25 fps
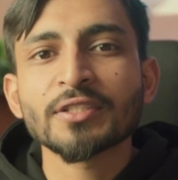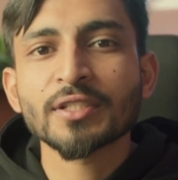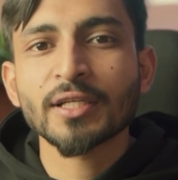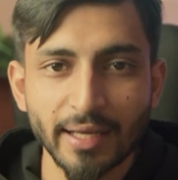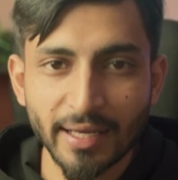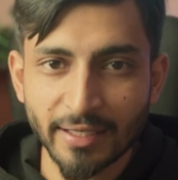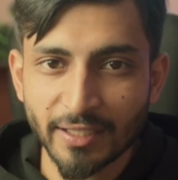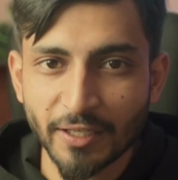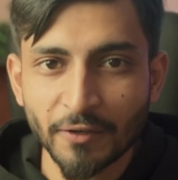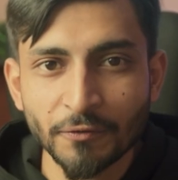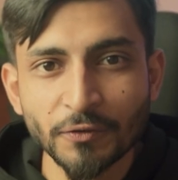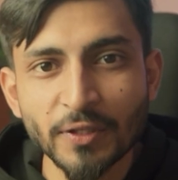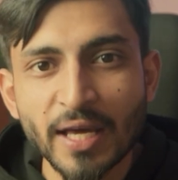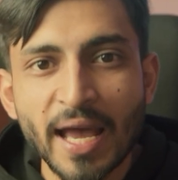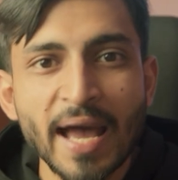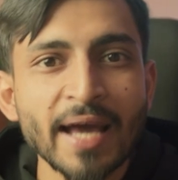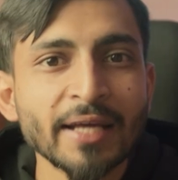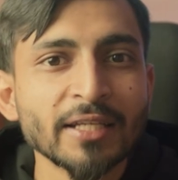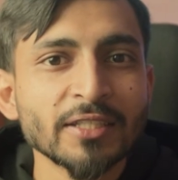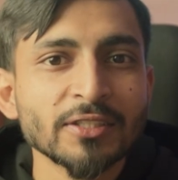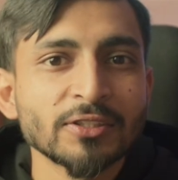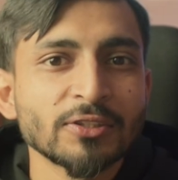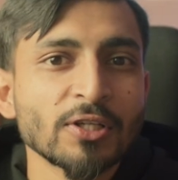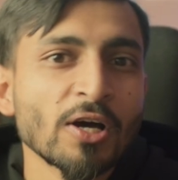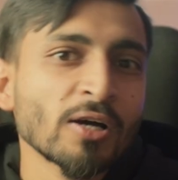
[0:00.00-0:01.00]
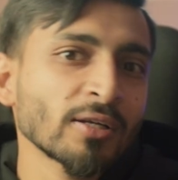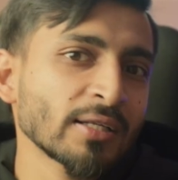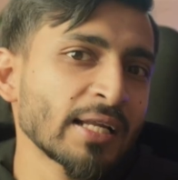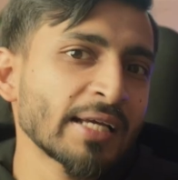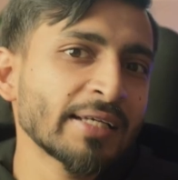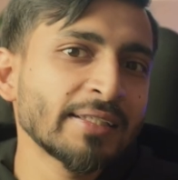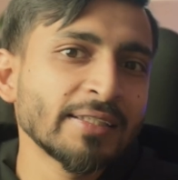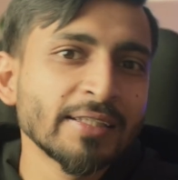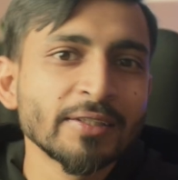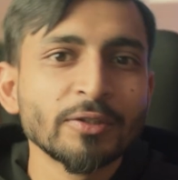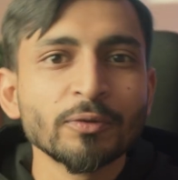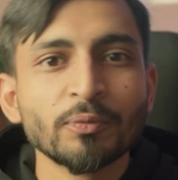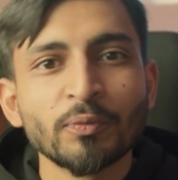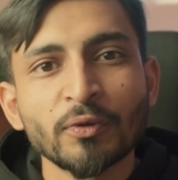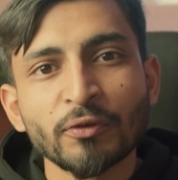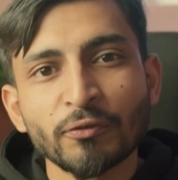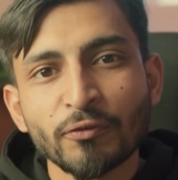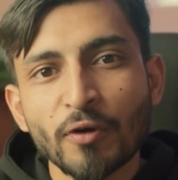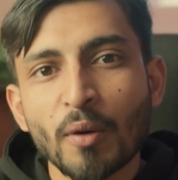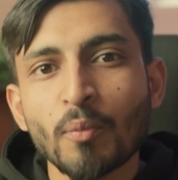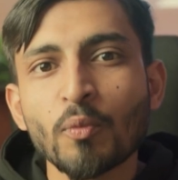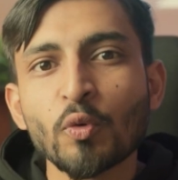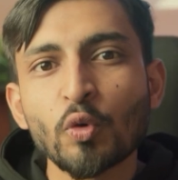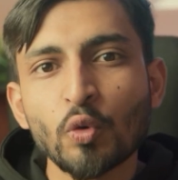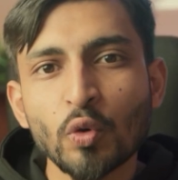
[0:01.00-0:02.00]
And if the ad is not likely to
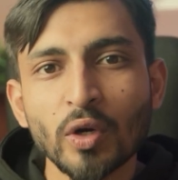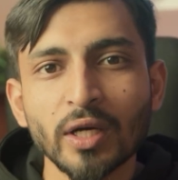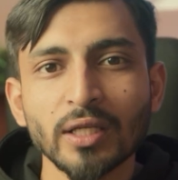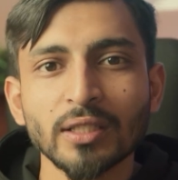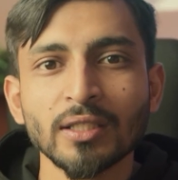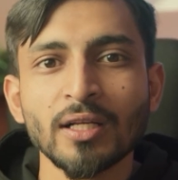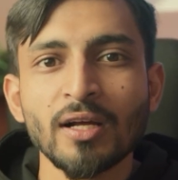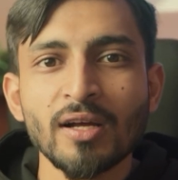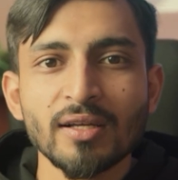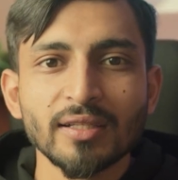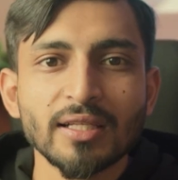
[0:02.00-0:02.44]
perform well,